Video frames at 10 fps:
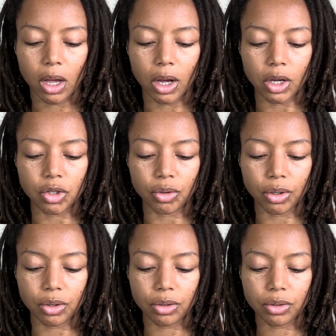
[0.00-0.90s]

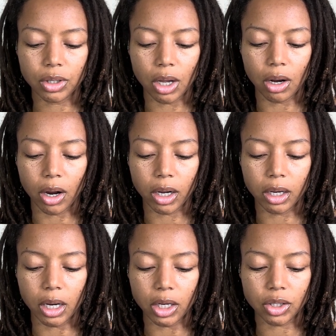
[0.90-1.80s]
adrenals, and our
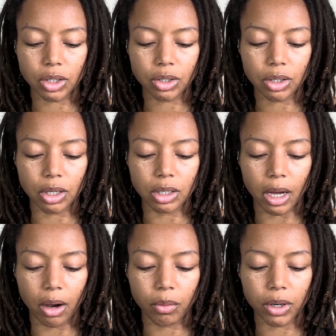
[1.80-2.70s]
connection to the
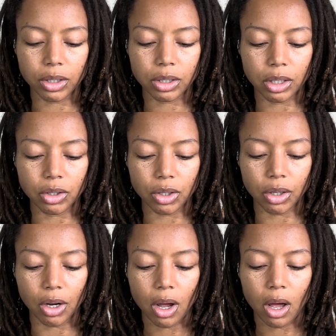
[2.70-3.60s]
downward
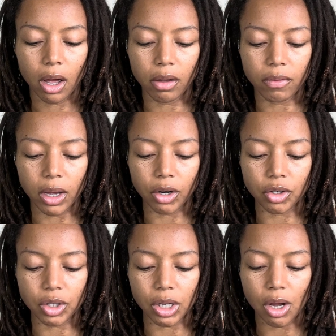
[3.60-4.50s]
center of
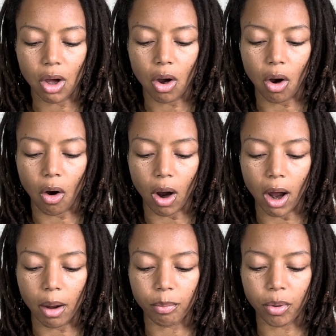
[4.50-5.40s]
energy, or
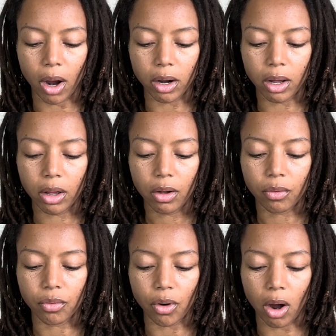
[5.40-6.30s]
our prana
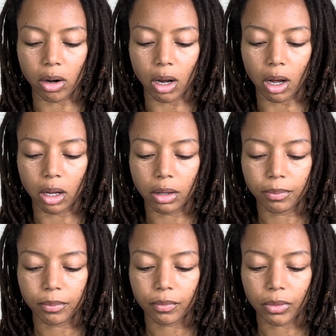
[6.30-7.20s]
varana.
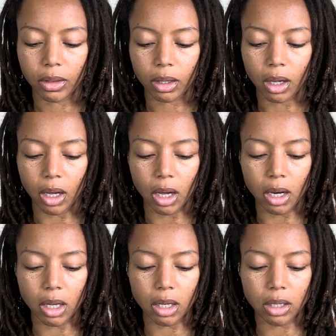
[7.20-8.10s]

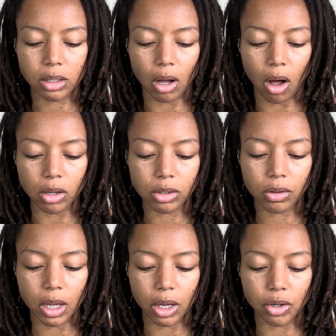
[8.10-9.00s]
It is also
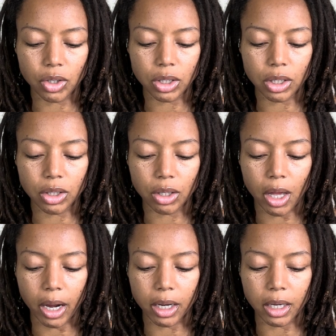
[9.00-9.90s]
the energy center
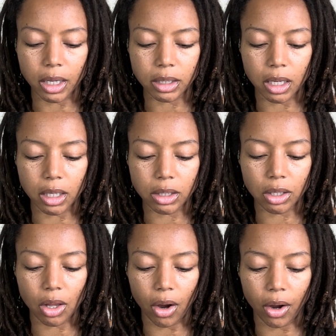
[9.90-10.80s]
that connects us to
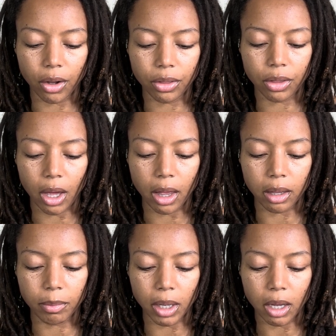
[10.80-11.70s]
the earth
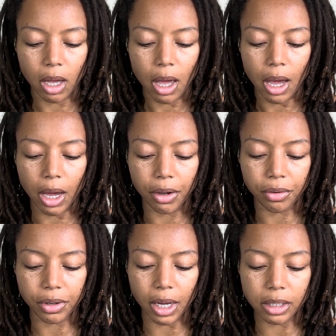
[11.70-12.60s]
element and
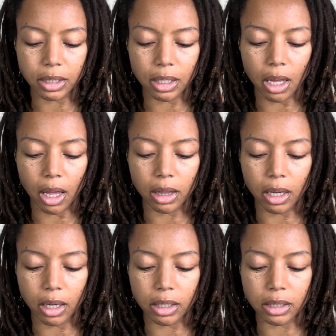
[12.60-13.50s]
creates the
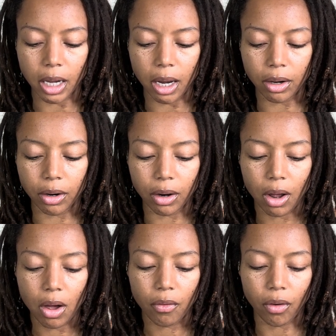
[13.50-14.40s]
container
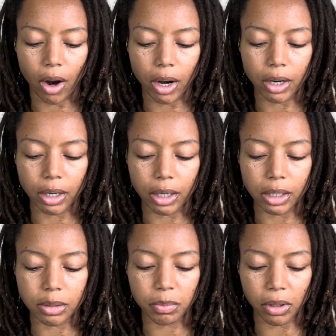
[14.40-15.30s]
for our
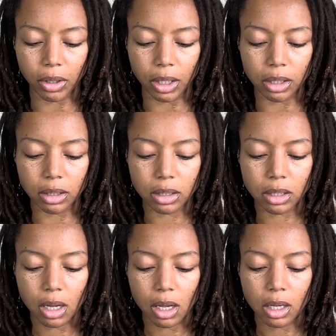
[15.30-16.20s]
experience.
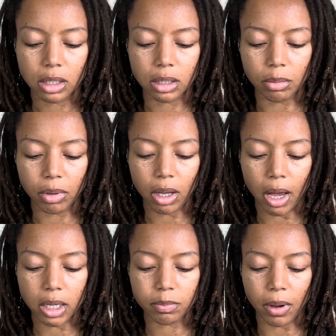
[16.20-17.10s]

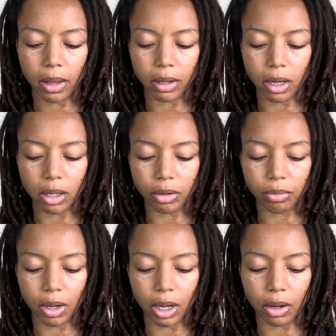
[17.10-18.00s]
Symbolized by the color
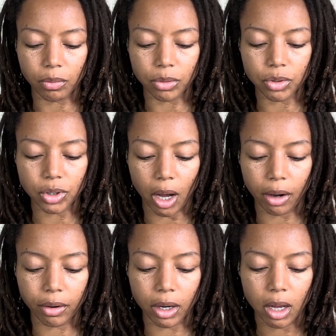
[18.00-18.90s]
red, root
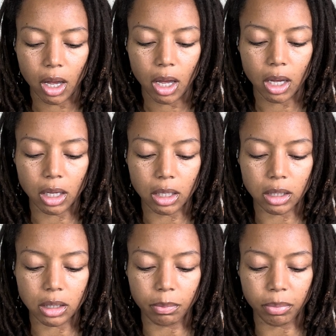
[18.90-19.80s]
chakra
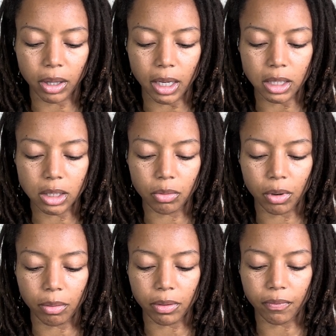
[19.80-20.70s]
is the place
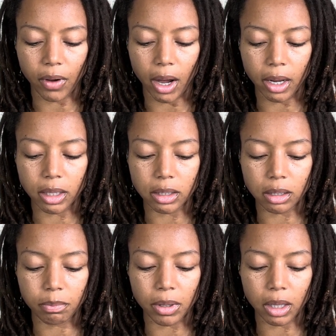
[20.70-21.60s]
where we find the
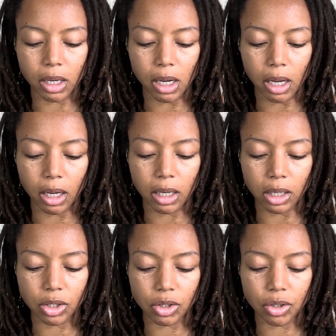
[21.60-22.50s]
stability and
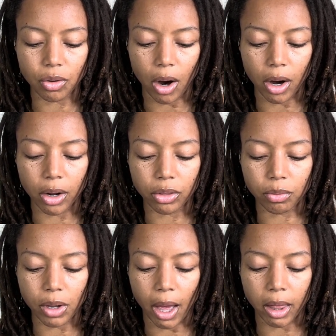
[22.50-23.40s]
connection to our earth
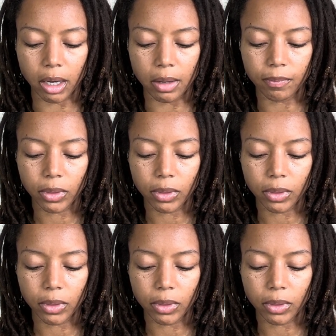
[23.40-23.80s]
reality,